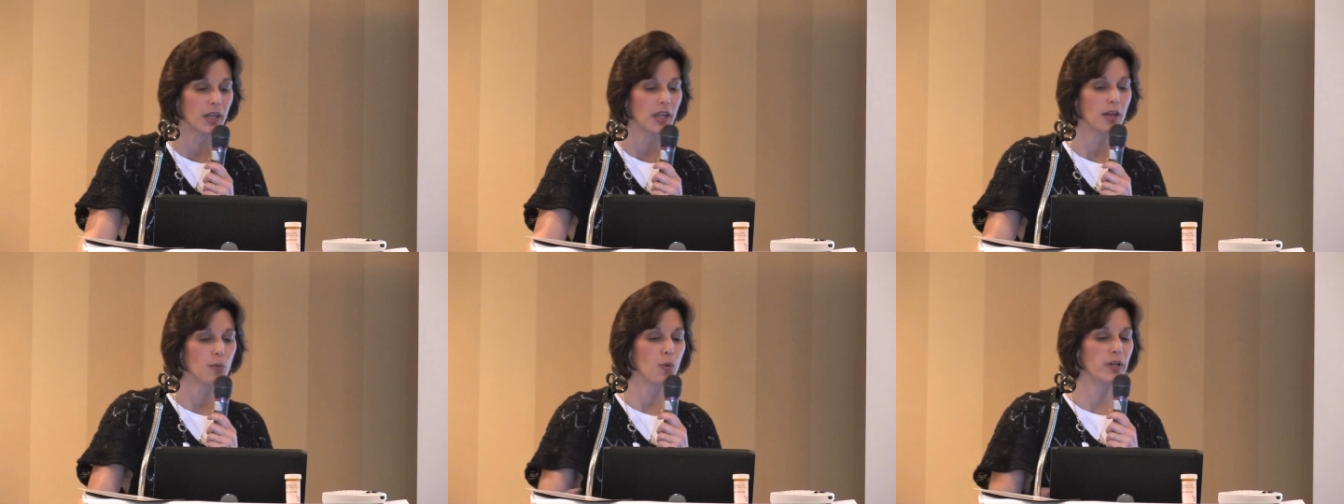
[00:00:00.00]

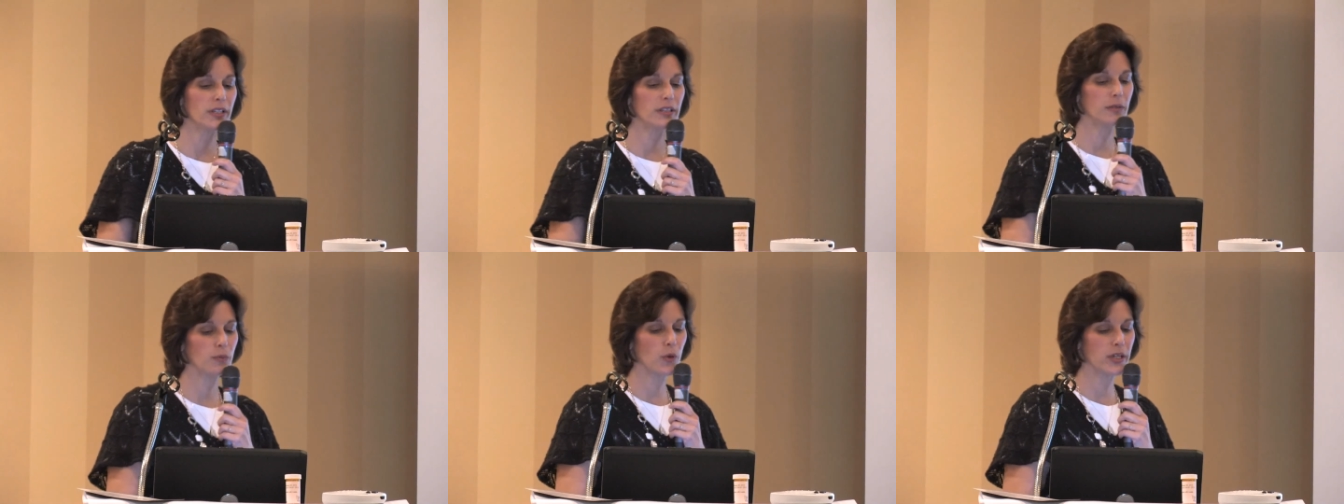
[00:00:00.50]
And one of
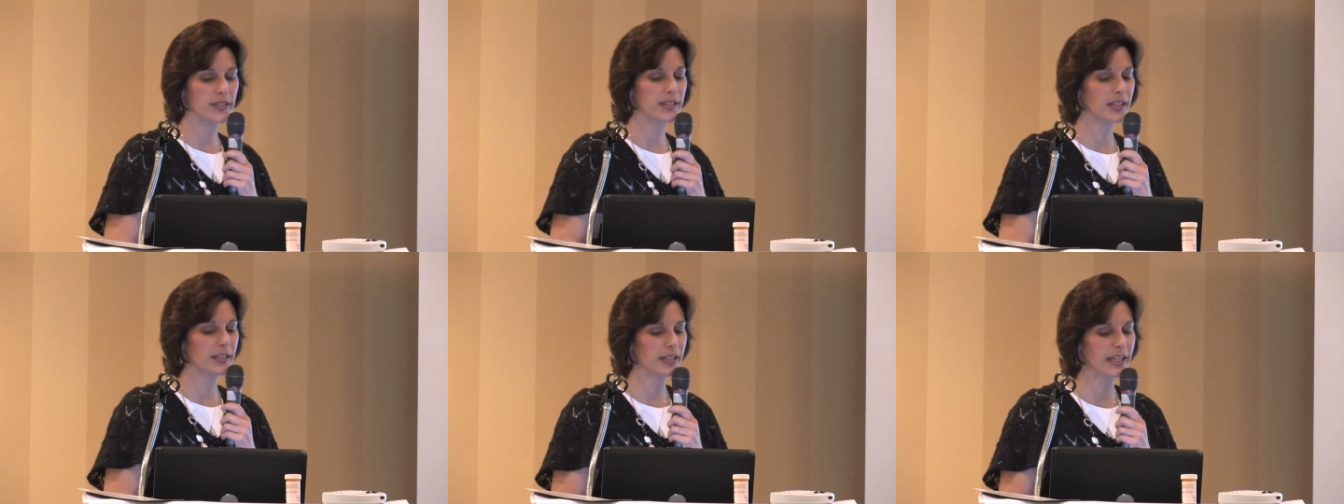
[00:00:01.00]
the ones,
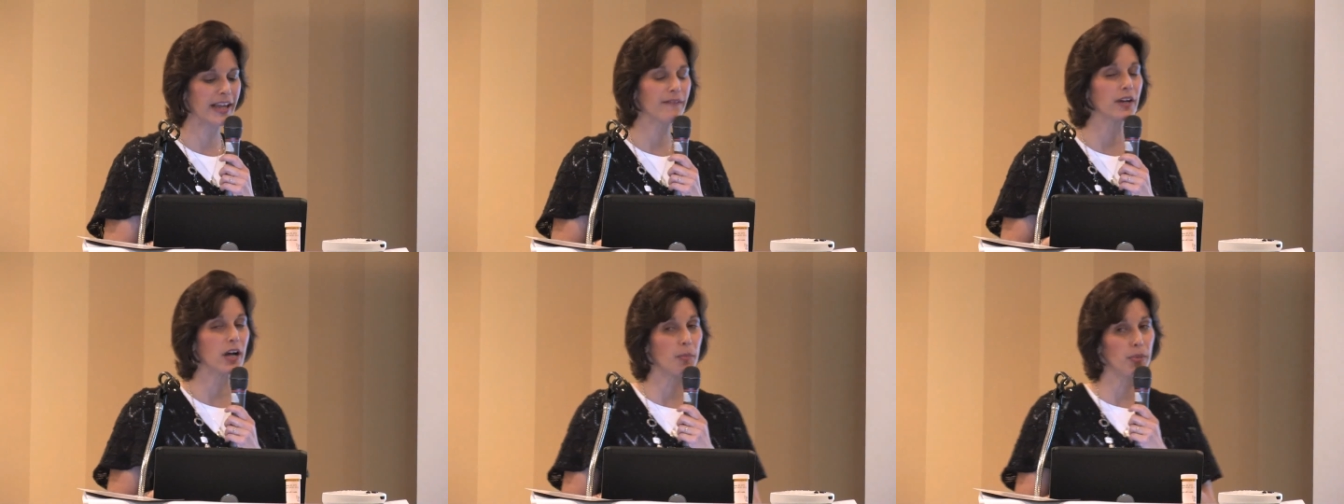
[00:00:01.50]
and they have
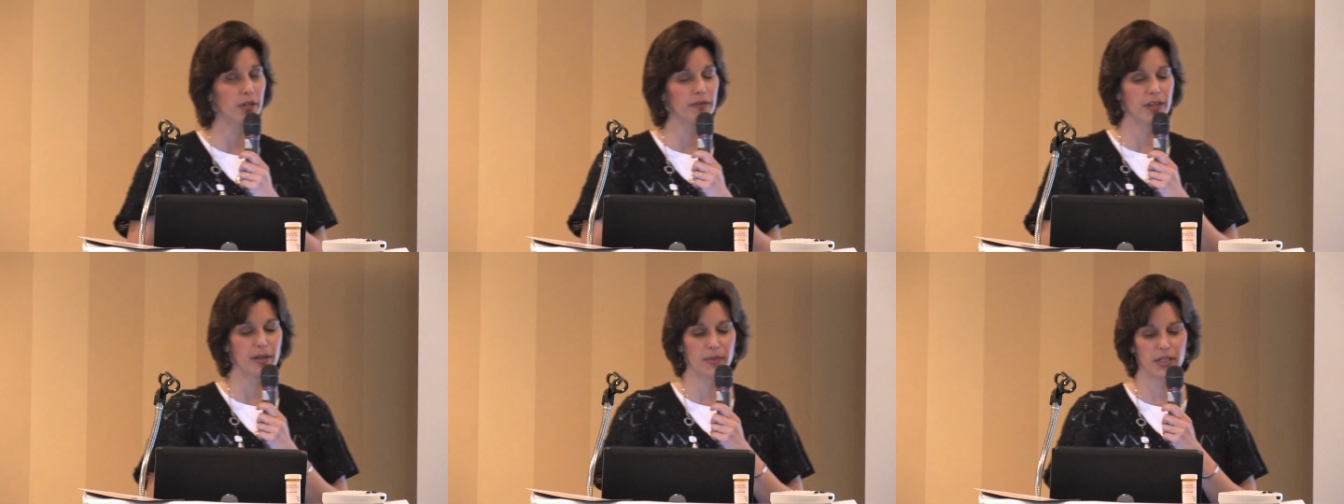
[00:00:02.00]
a couple of
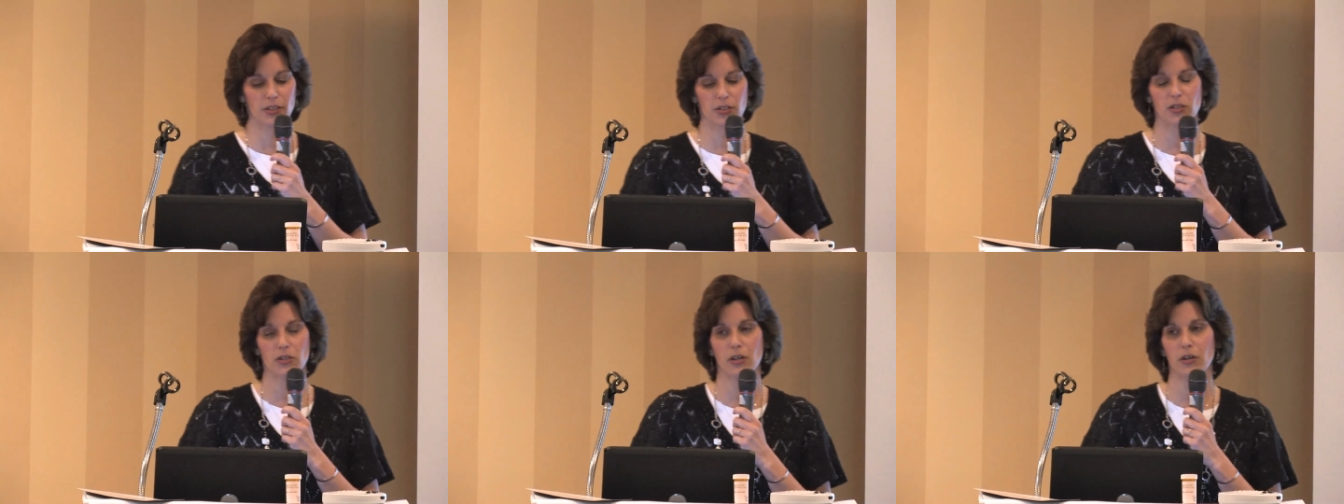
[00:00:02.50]
them, and I
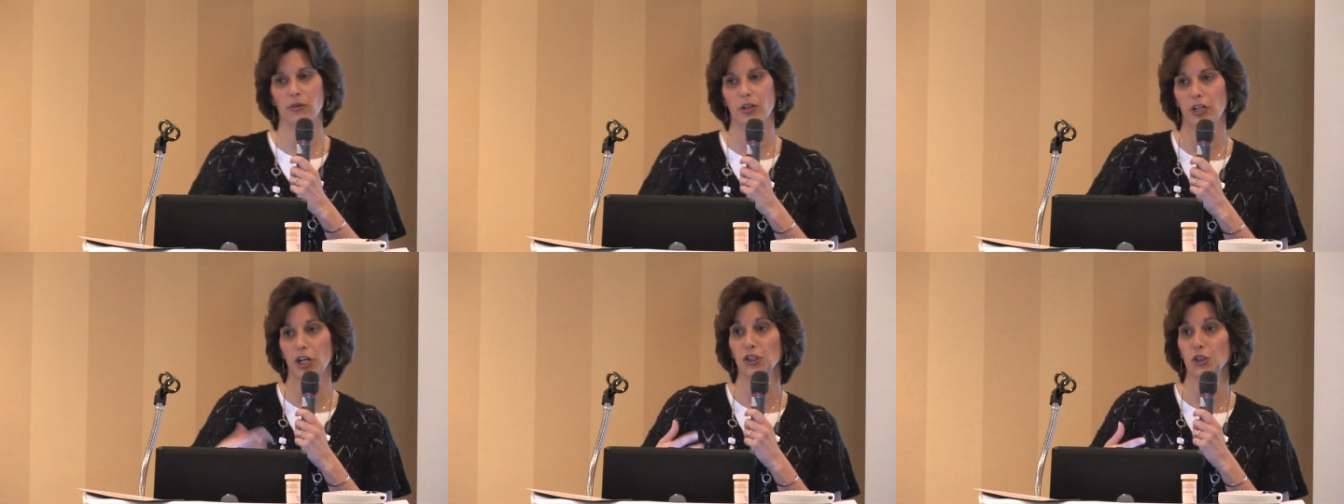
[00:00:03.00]
just
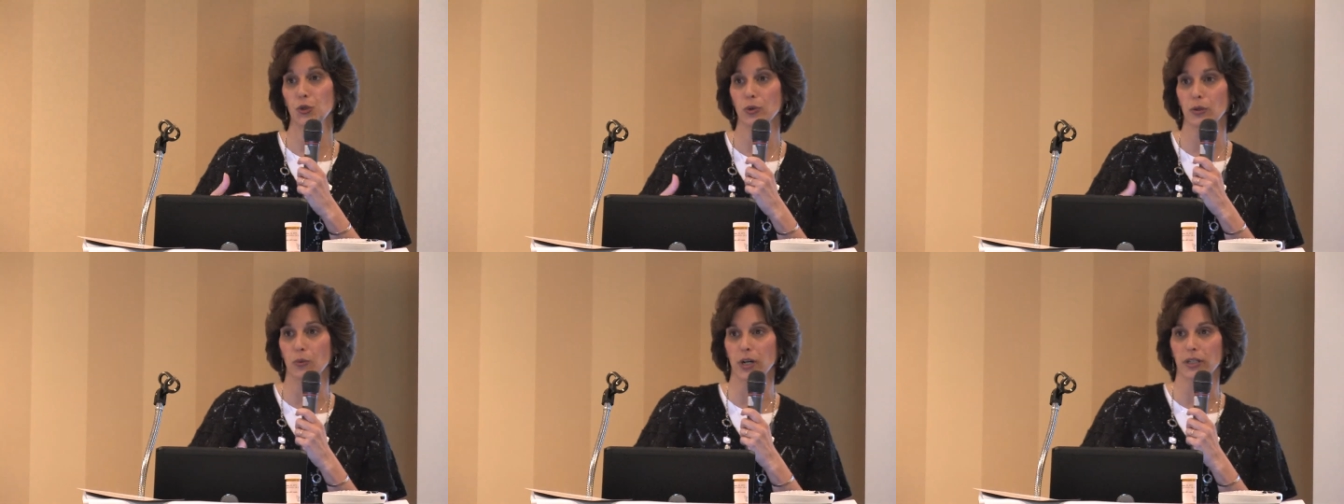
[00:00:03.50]
saw a
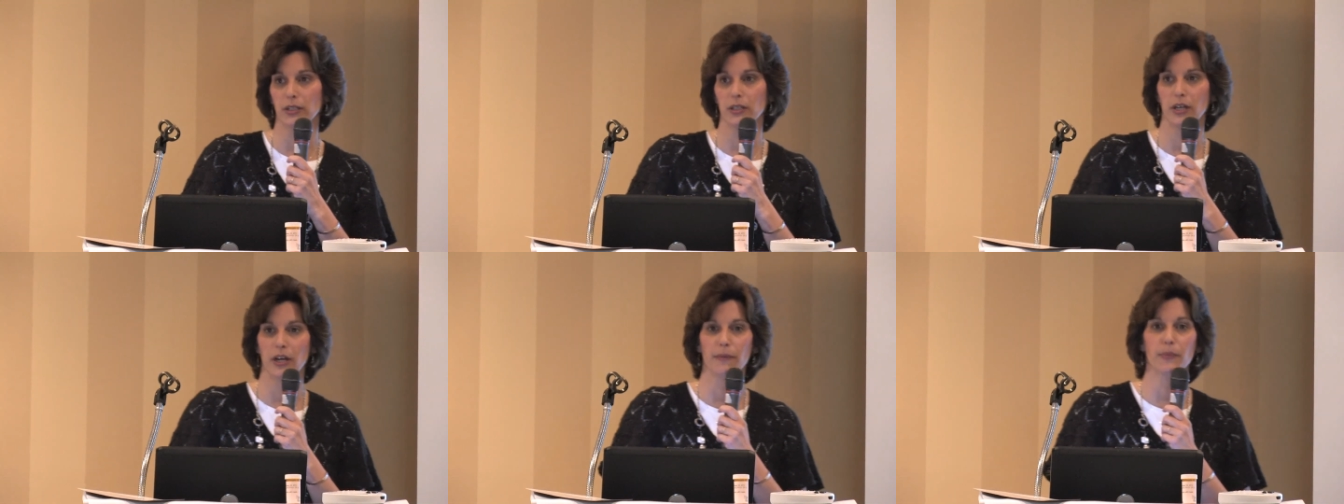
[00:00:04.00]
newer one,
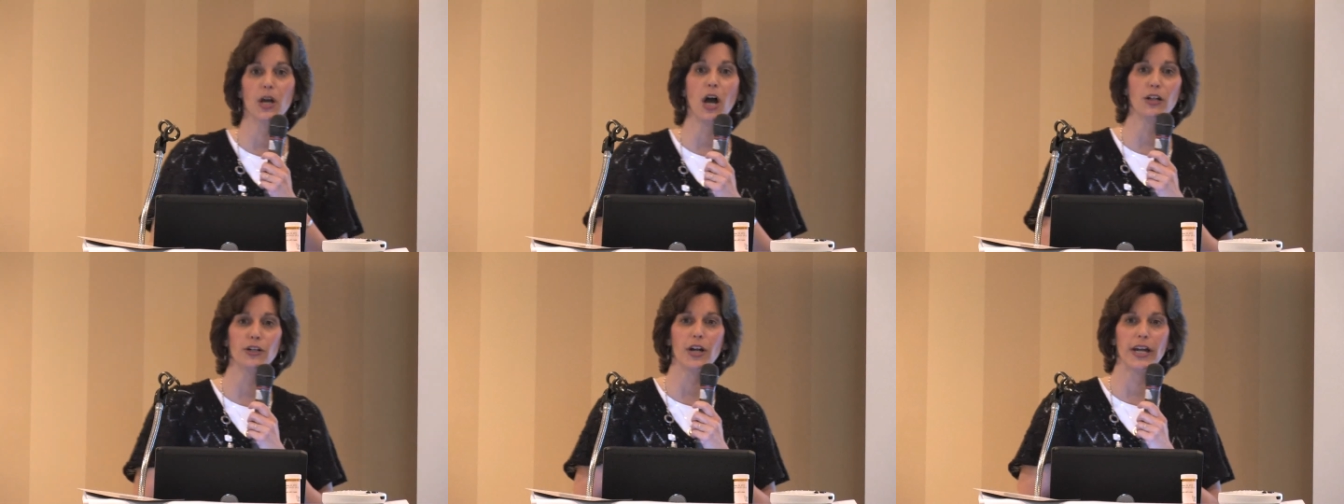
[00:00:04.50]
a
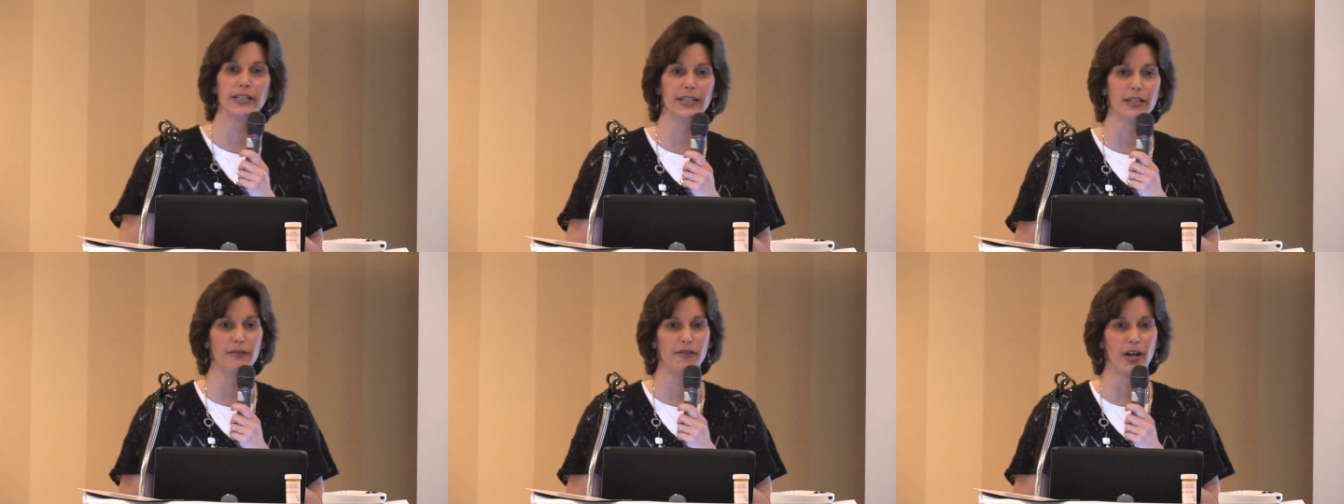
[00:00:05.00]
color
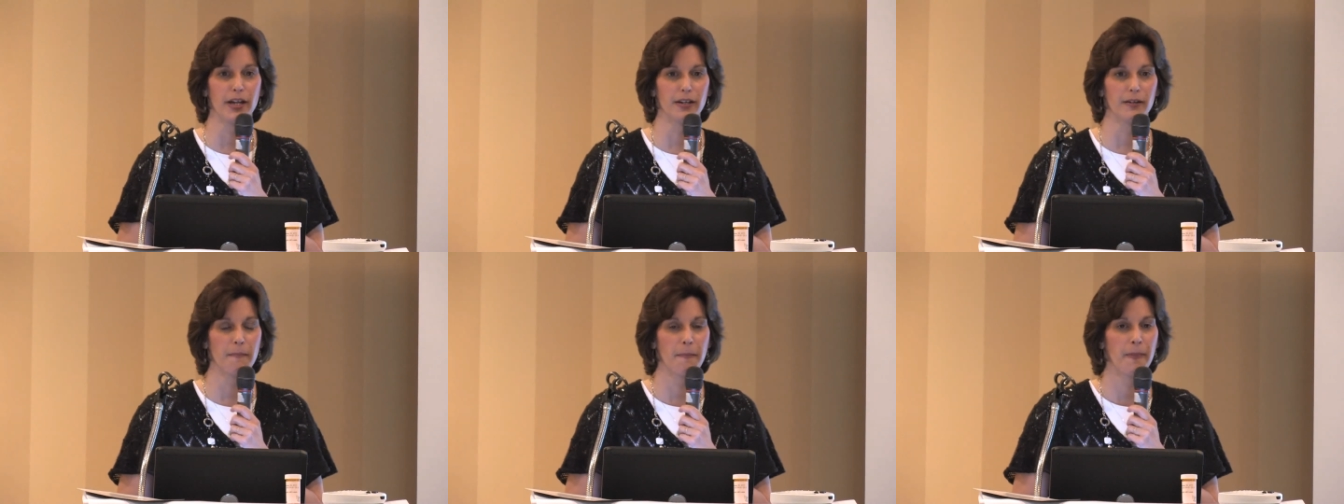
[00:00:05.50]
identifier.